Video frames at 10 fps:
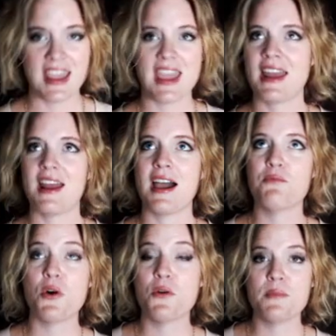and I
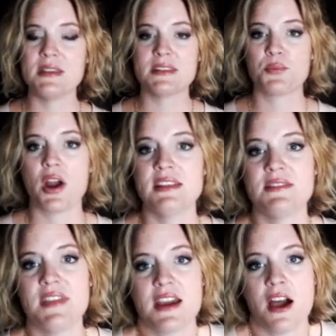won't be surprised
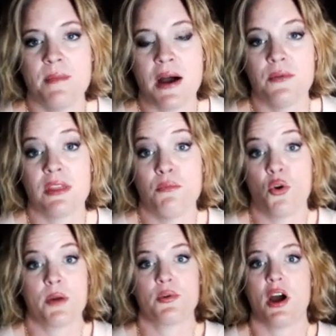if they come out with
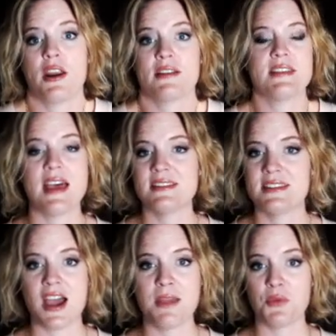more products as
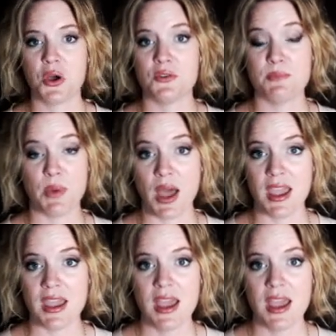time goes by